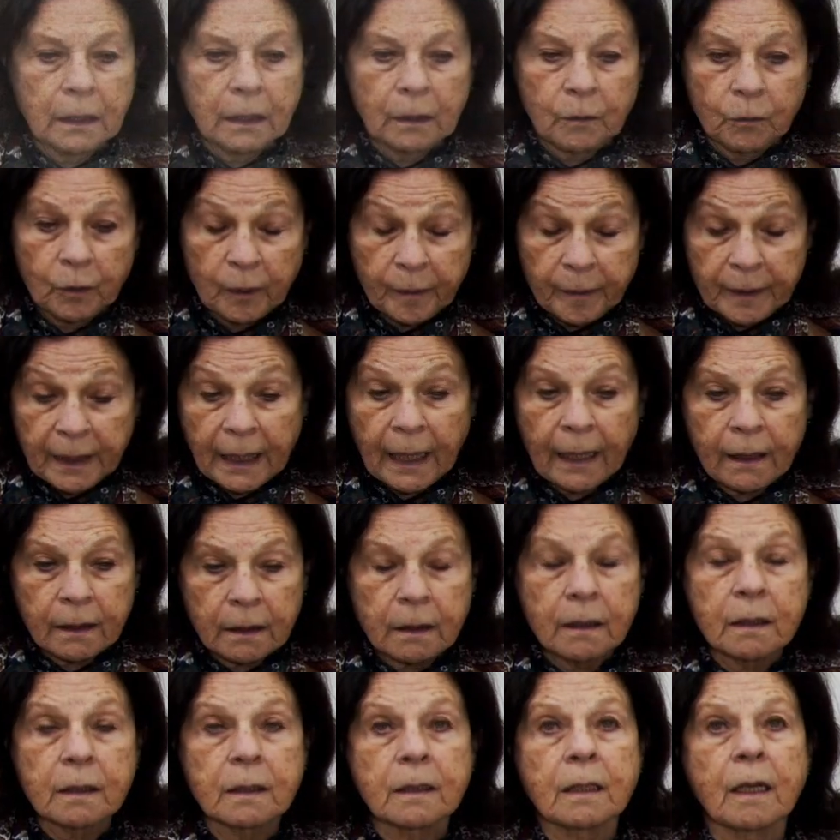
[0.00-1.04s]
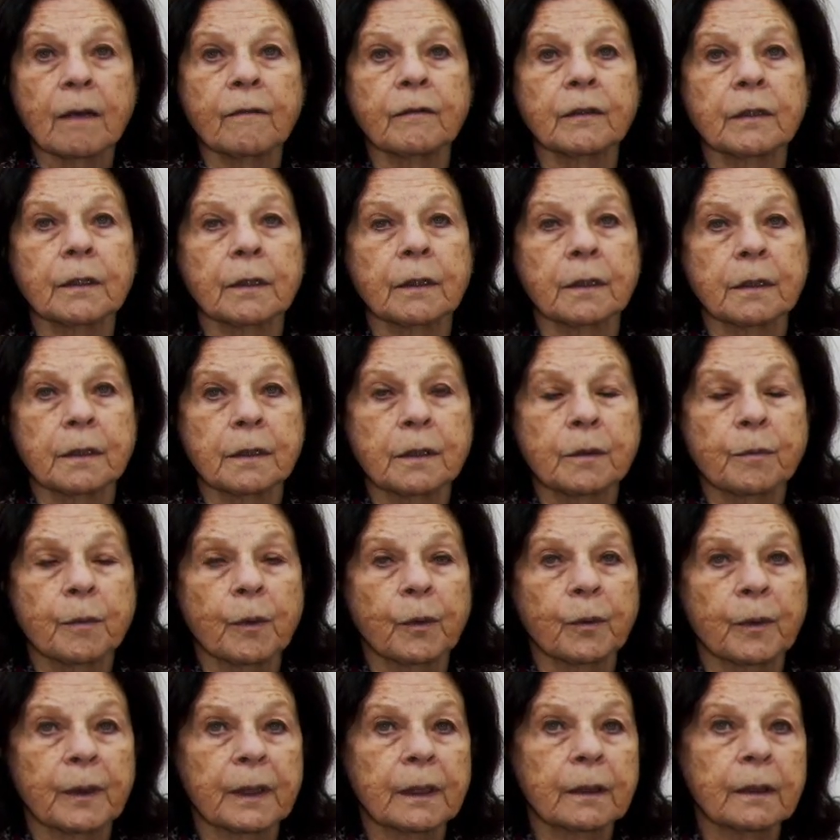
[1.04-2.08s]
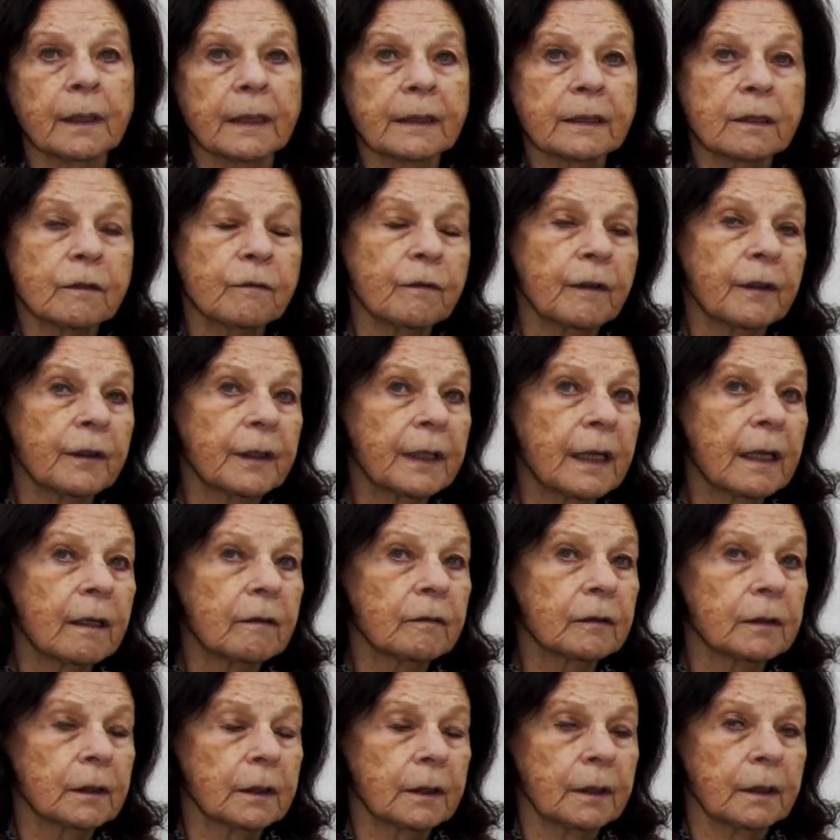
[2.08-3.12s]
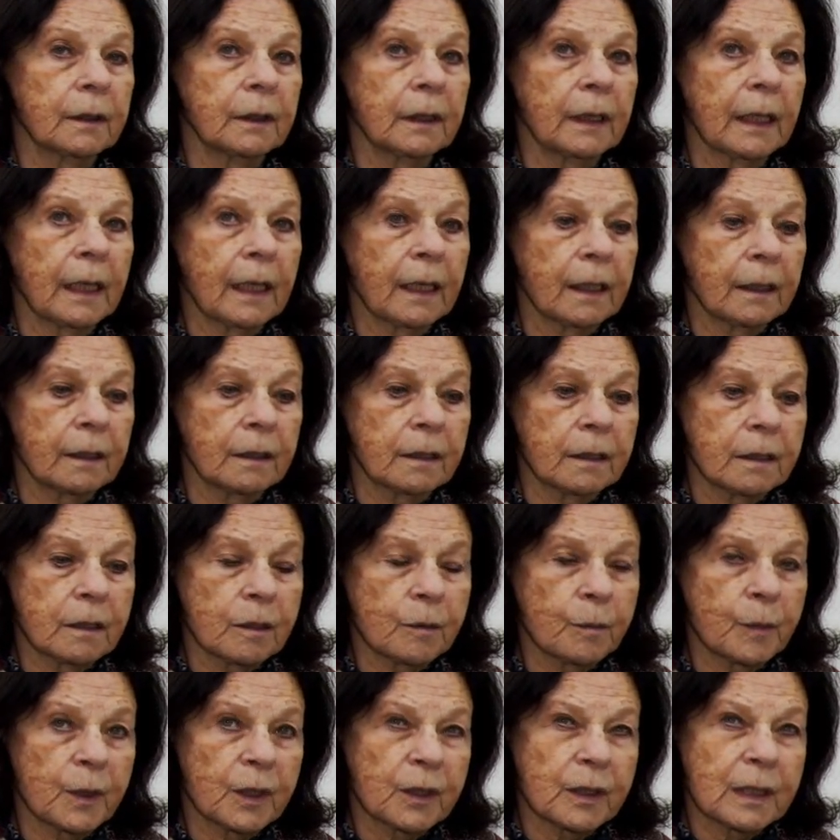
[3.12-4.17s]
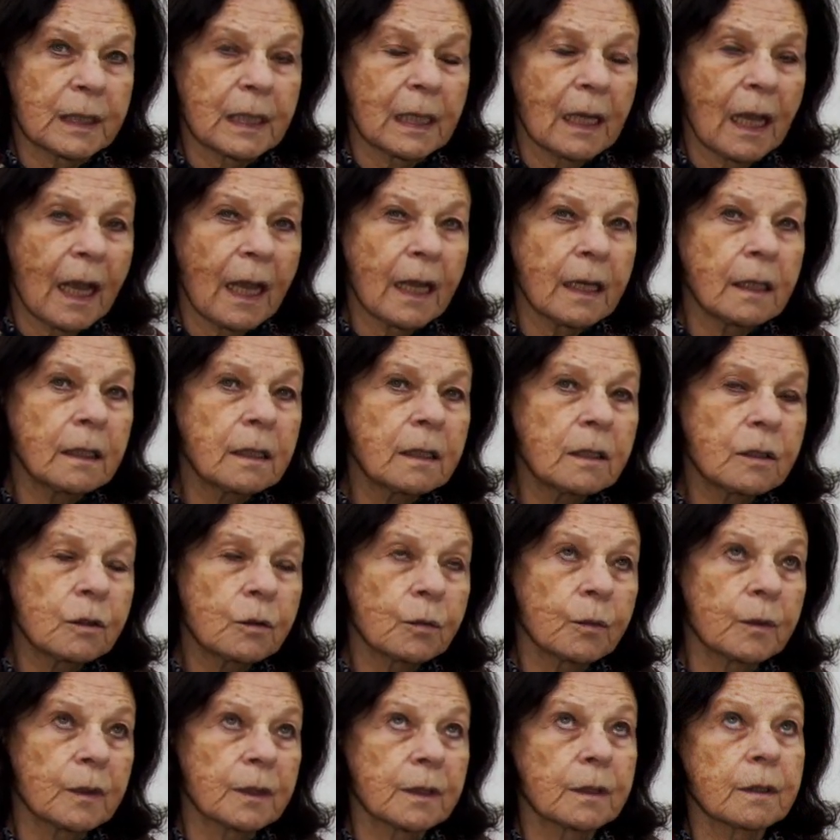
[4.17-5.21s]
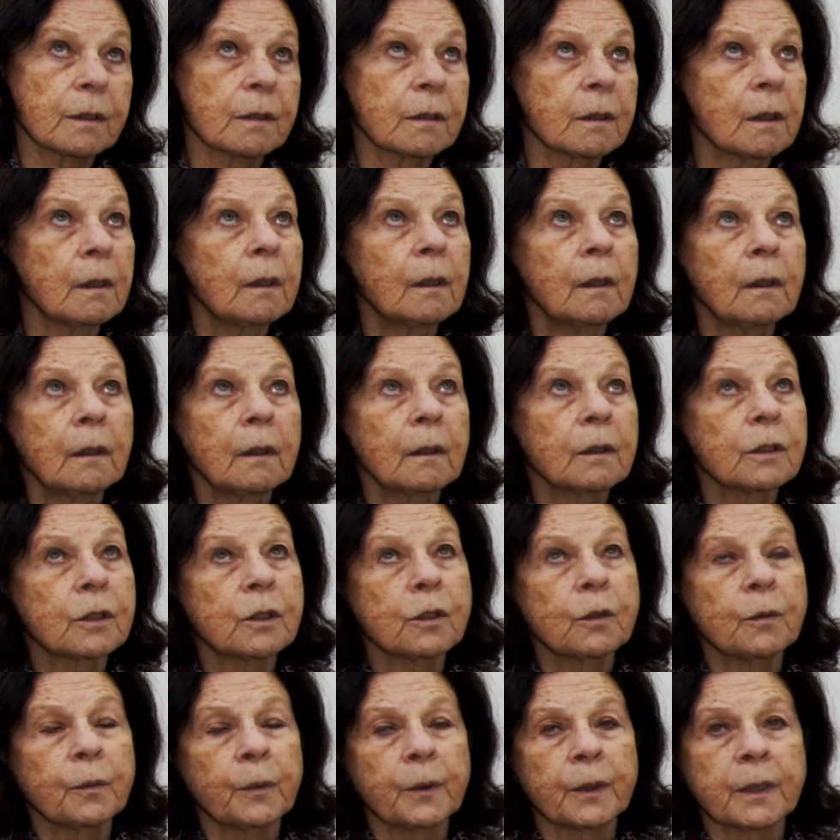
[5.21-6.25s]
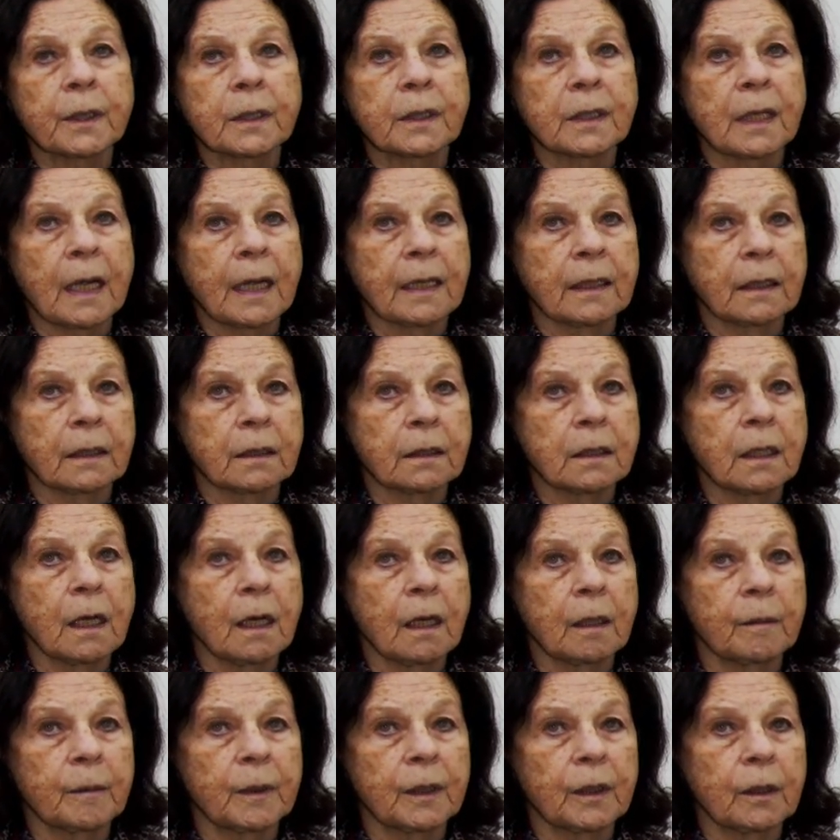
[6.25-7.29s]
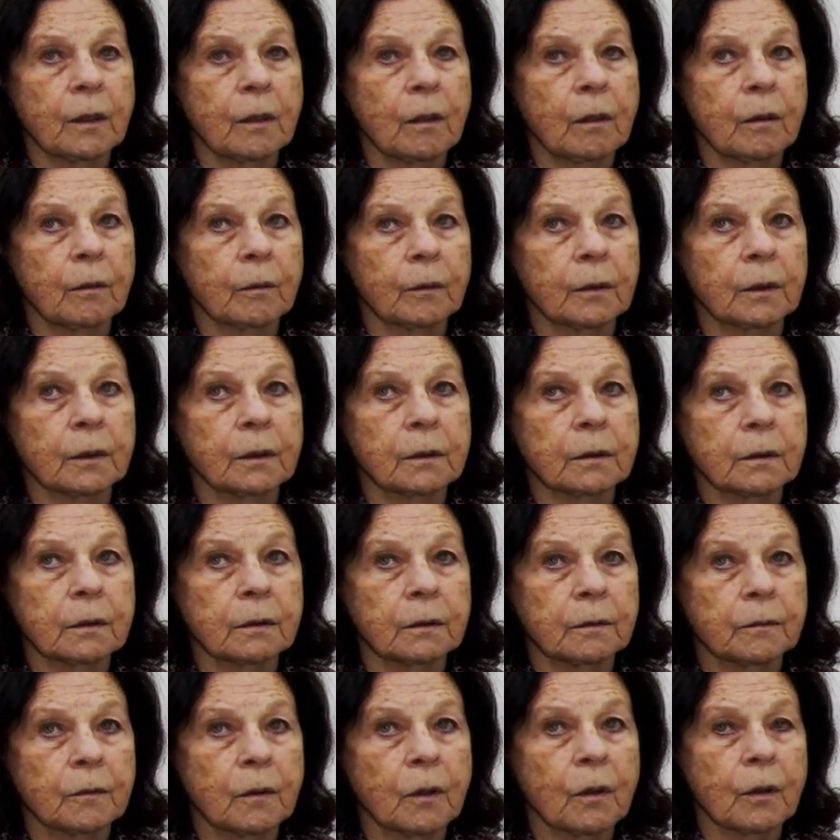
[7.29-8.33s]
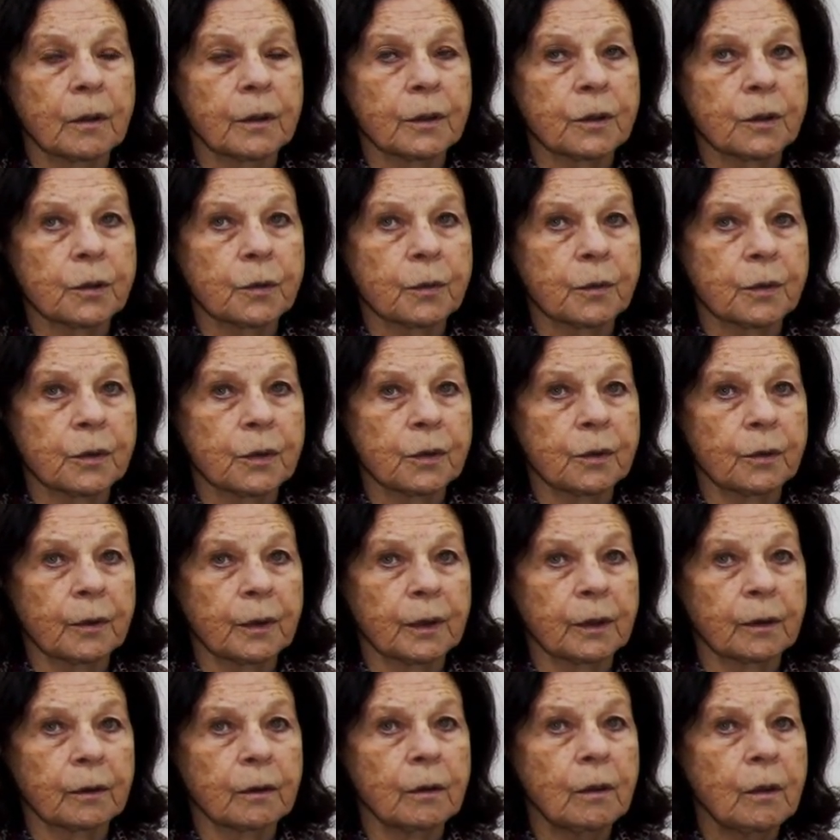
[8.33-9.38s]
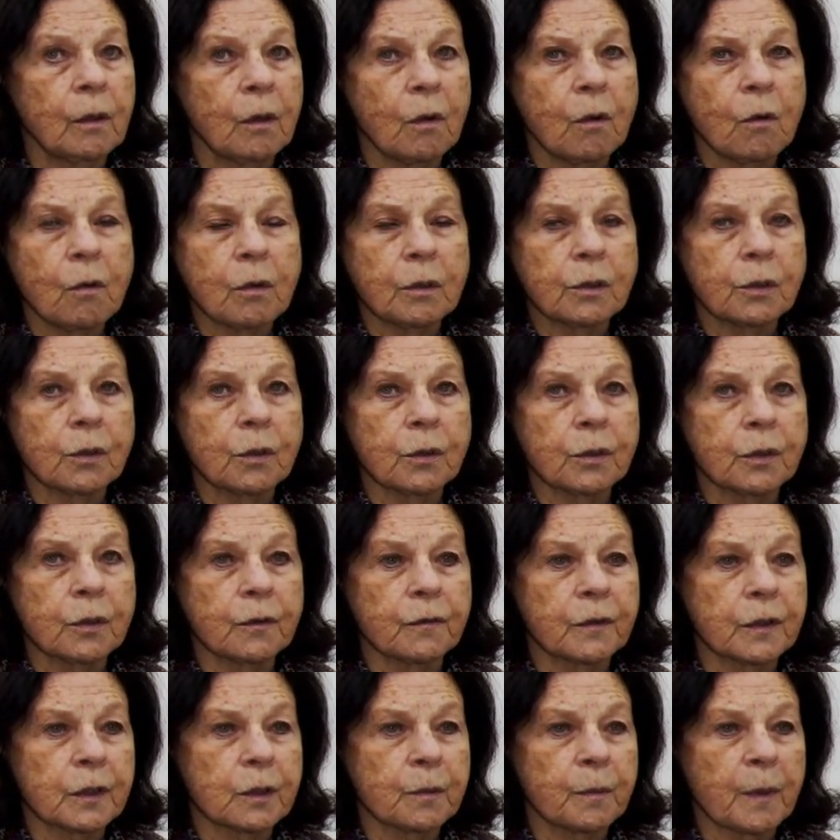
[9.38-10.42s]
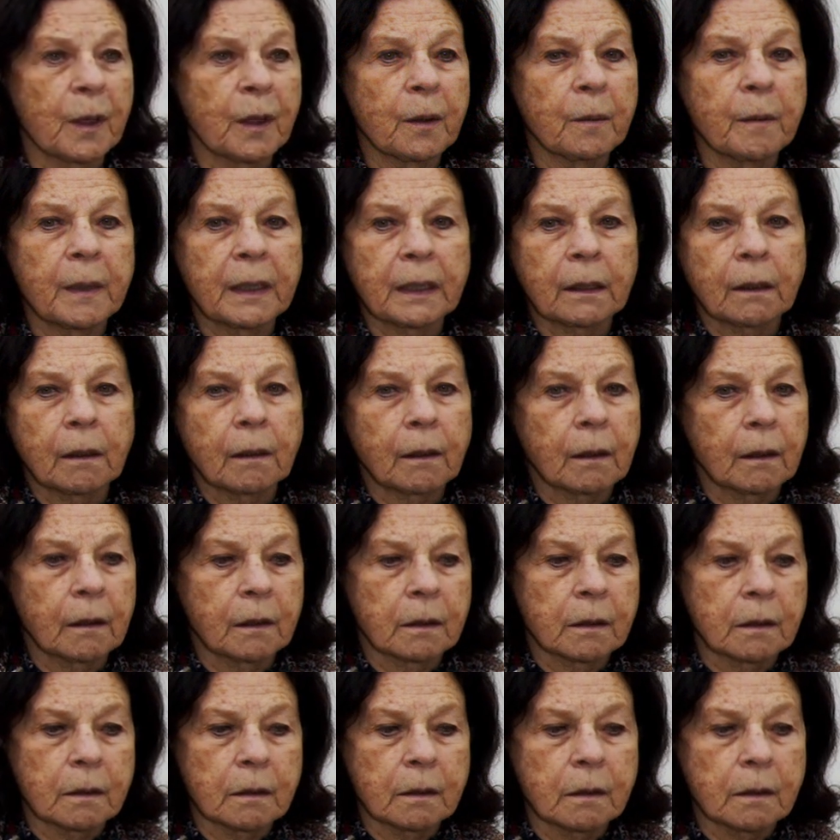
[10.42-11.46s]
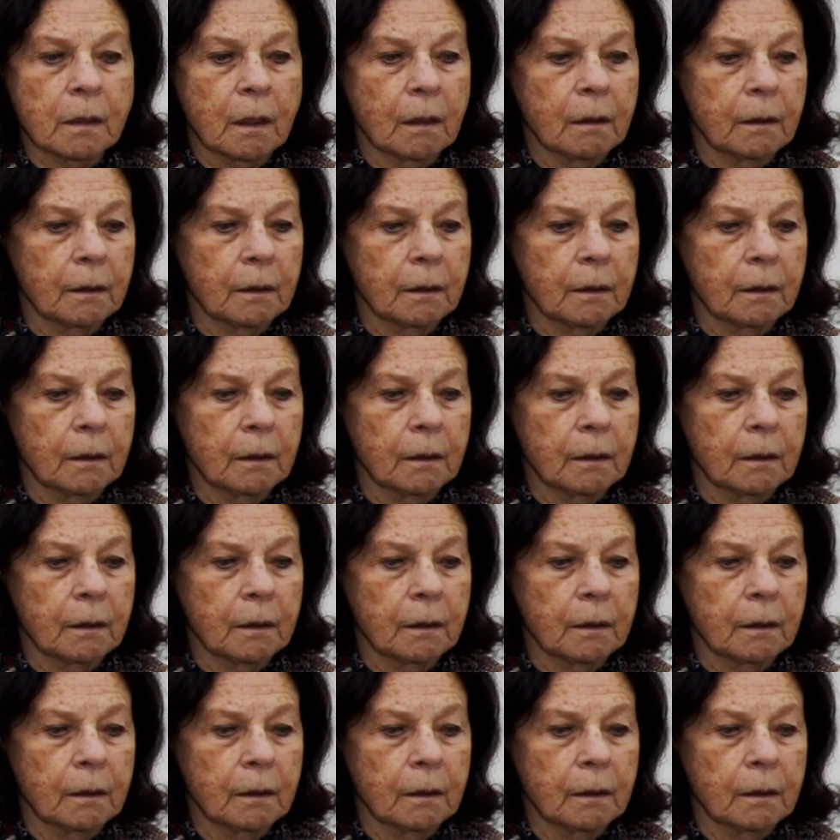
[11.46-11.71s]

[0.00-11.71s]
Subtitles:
we began in the 70s, but we collected very heavily in the 80s, because the 80s was a super exciting time in the art world. Artists were doing all sorts of experimental things.